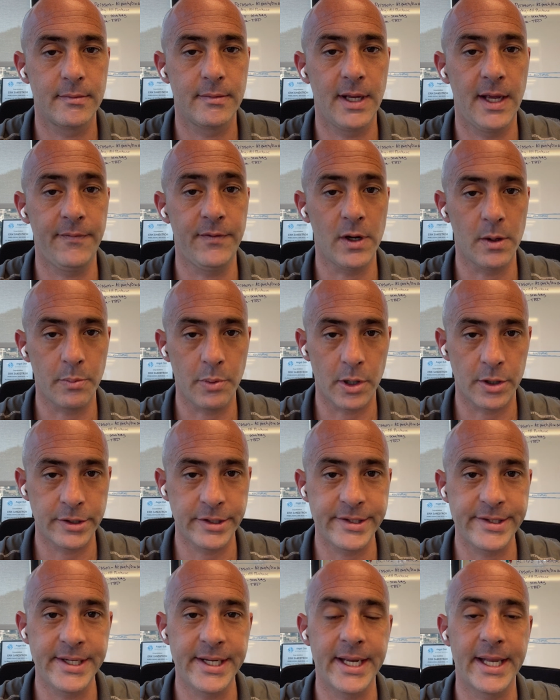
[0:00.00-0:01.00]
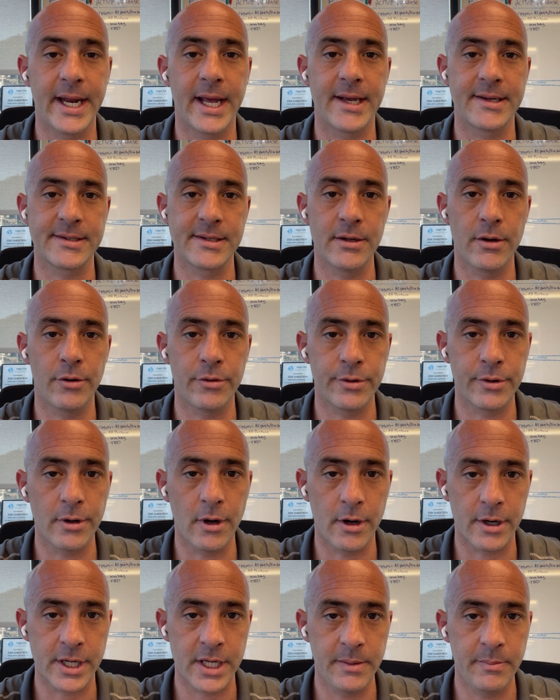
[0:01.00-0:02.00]
if you're purchasing it as an
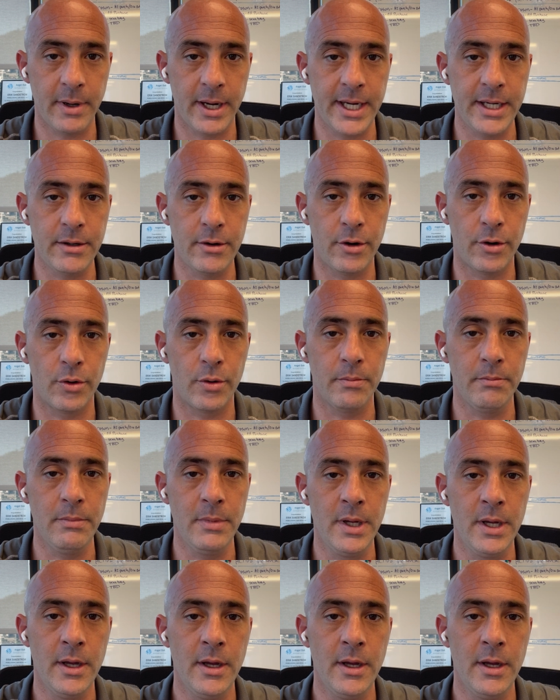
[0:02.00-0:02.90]
owner-occupied home,